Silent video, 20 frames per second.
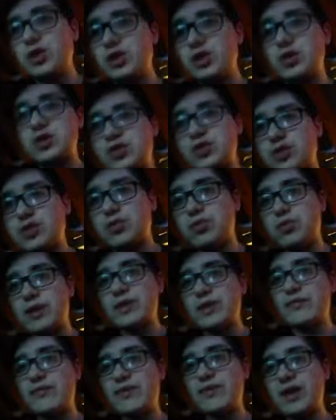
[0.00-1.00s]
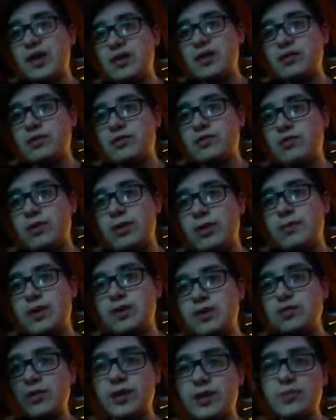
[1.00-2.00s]
your Twitter thing. Well,
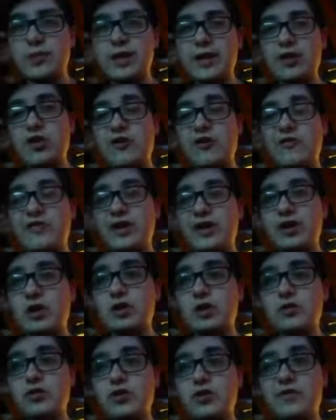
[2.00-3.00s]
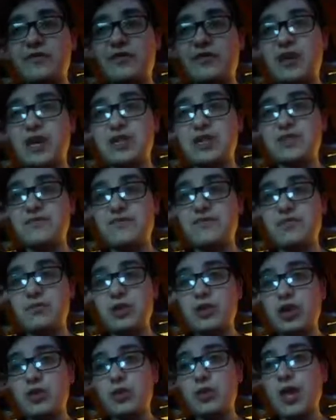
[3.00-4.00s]
my Twitter went off. I got a notification
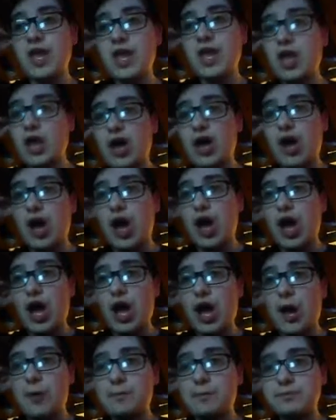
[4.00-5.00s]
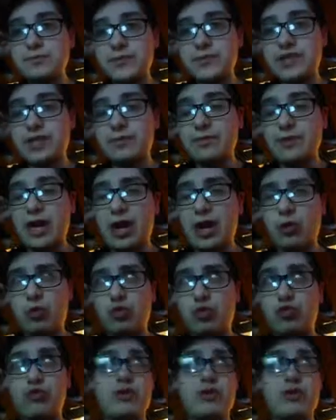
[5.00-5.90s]
from you. Um, somehow